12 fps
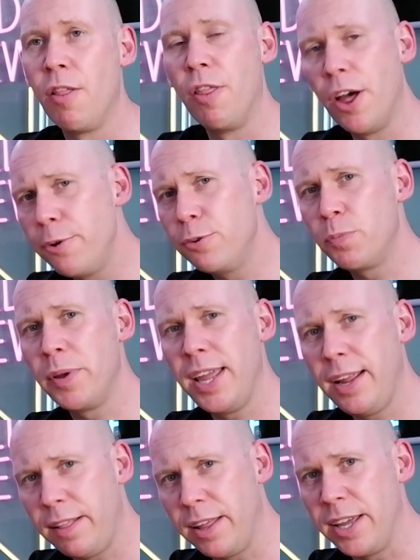Those
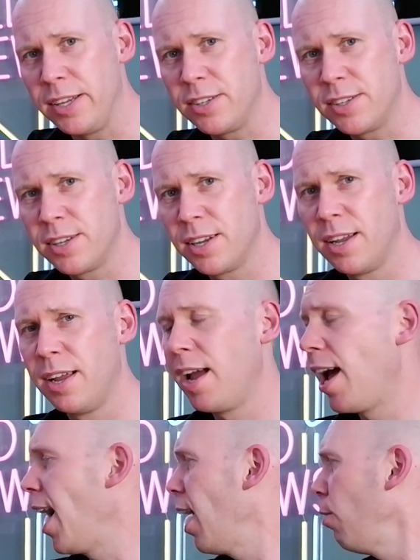being this,
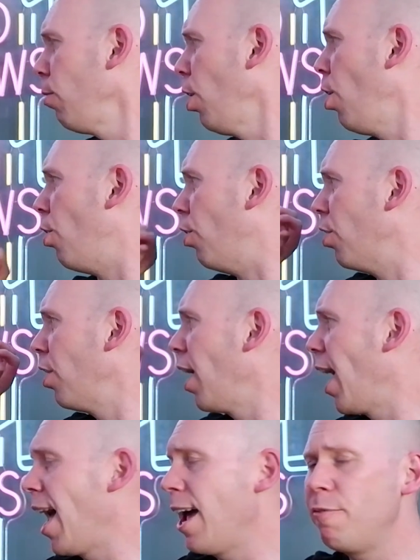how long
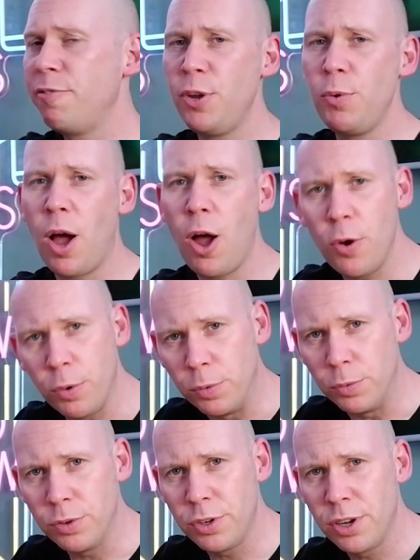have you
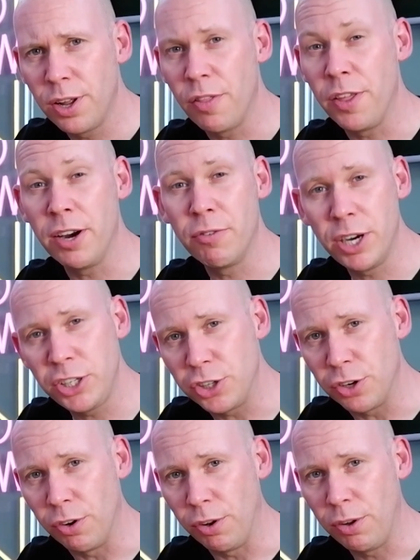owned the
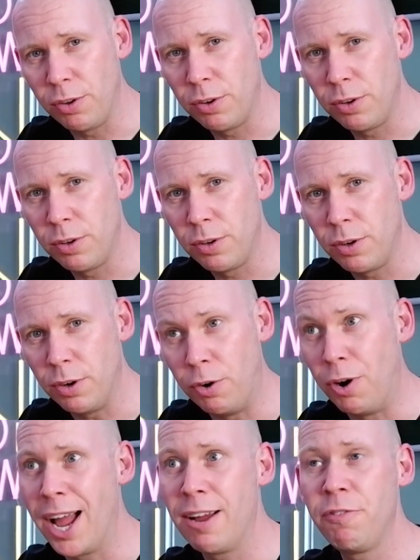original?
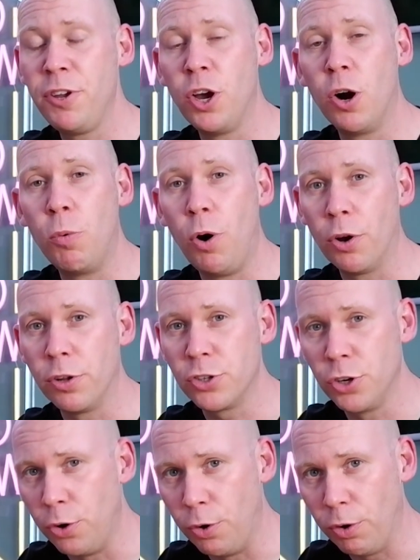Or have you got one
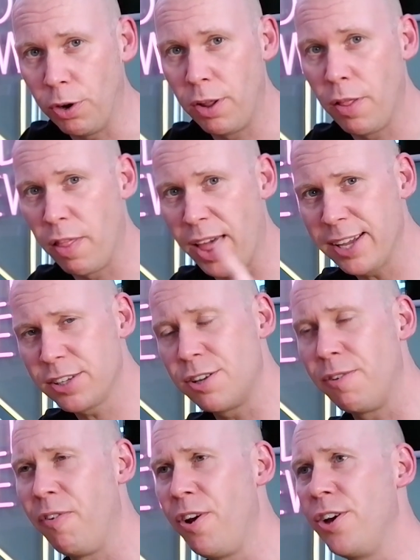at all? That's
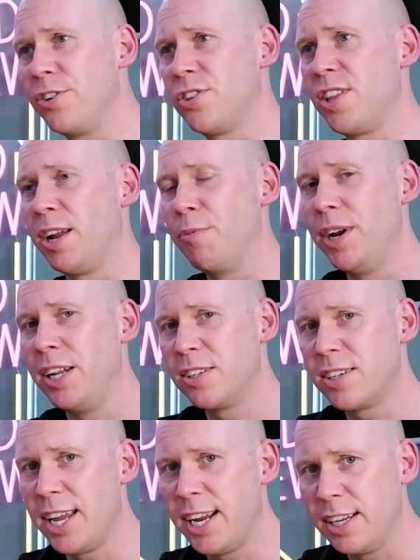the first thing we need
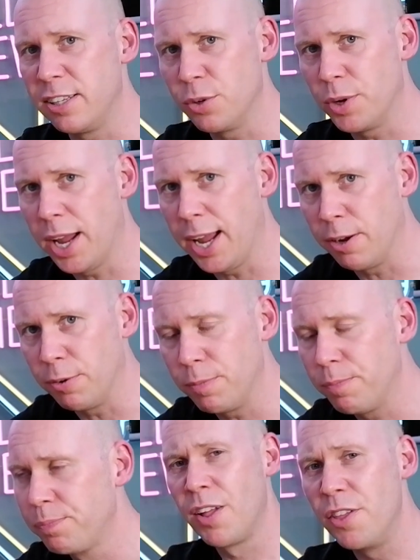to take into account.
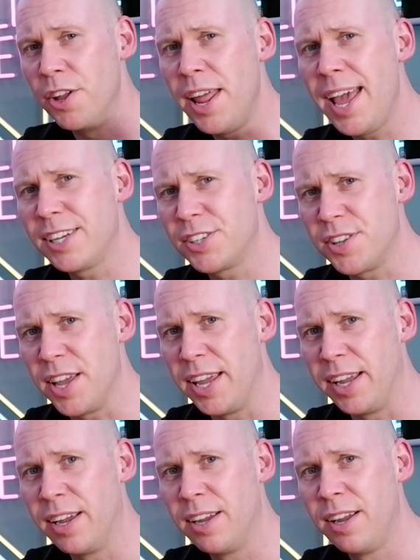The next
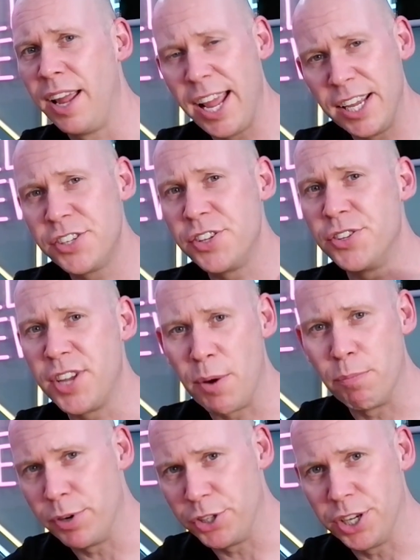thing is the
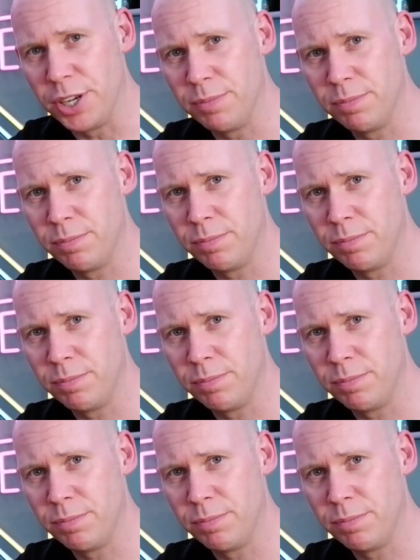temperature,